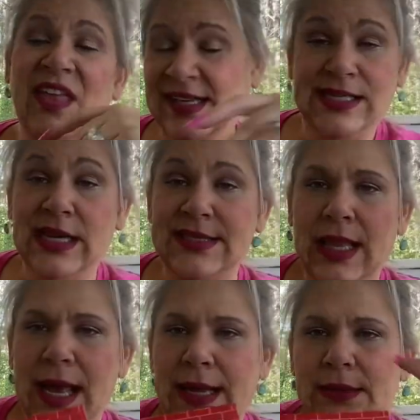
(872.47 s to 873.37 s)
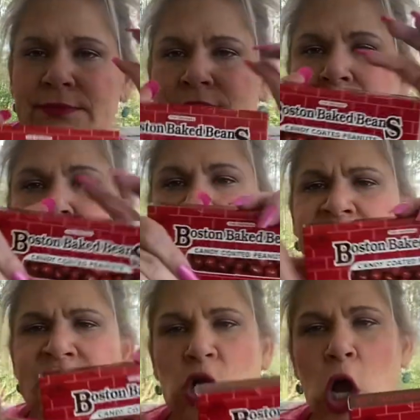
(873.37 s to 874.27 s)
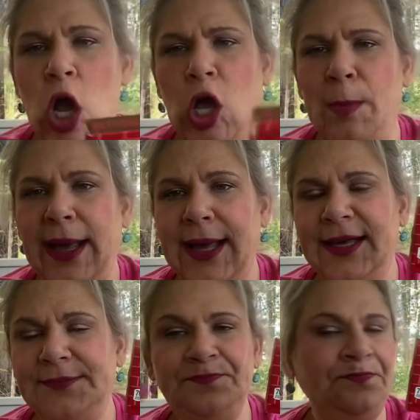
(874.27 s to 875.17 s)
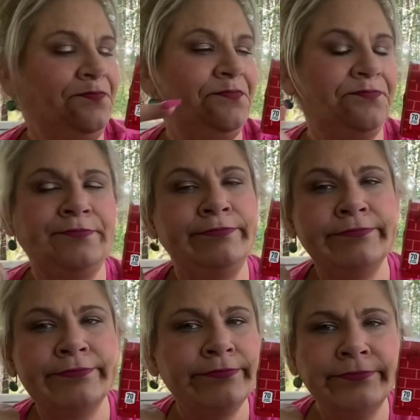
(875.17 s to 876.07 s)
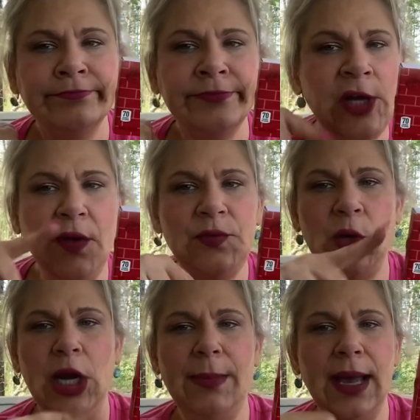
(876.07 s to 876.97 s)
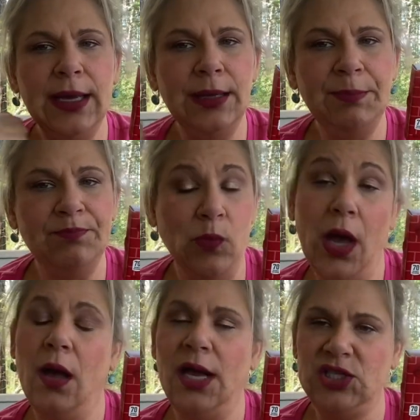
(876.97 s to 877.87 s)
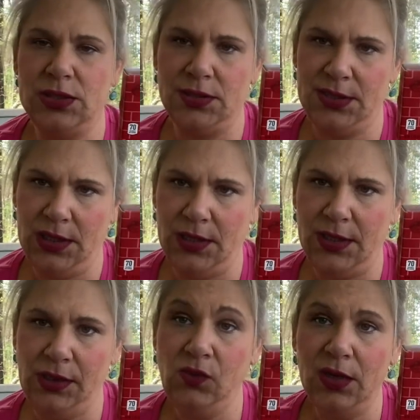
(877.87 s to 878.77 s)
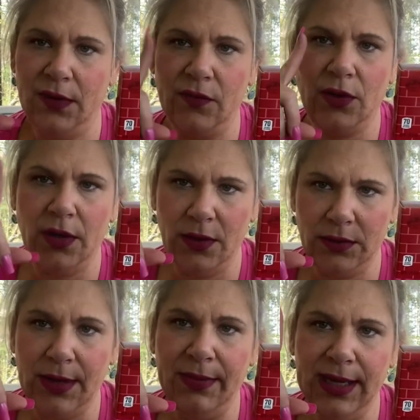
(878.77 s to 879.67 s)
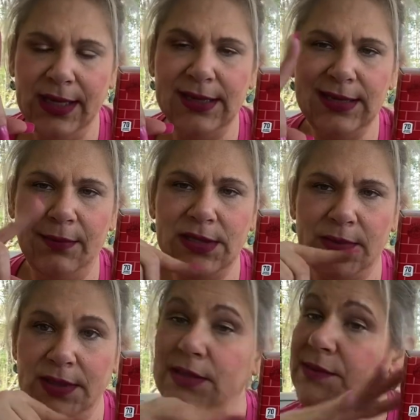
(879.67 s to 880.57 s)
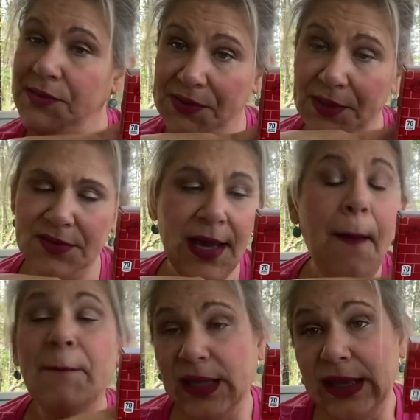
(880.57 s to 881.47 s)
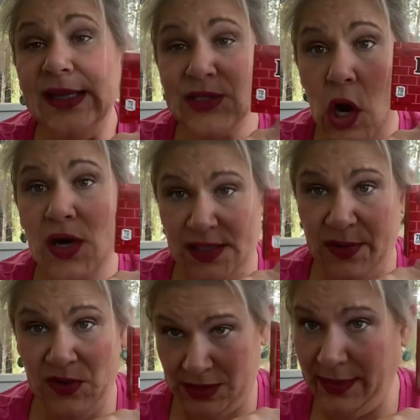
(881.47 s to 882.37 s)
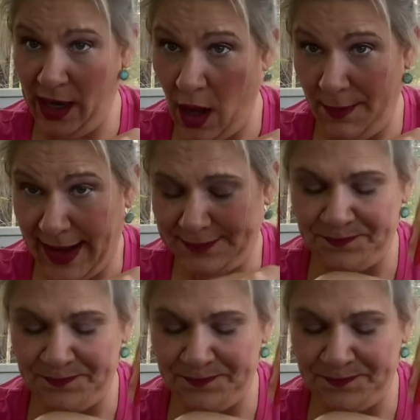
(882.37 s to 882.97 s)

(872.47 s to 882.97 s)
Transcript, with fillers: These he doesn't like. These are all mine. Don't have to worry about him. Well, I shouldn't say that. You never know. That man gets him a sweet tooth. Who knows? But these are supposed to be all mine.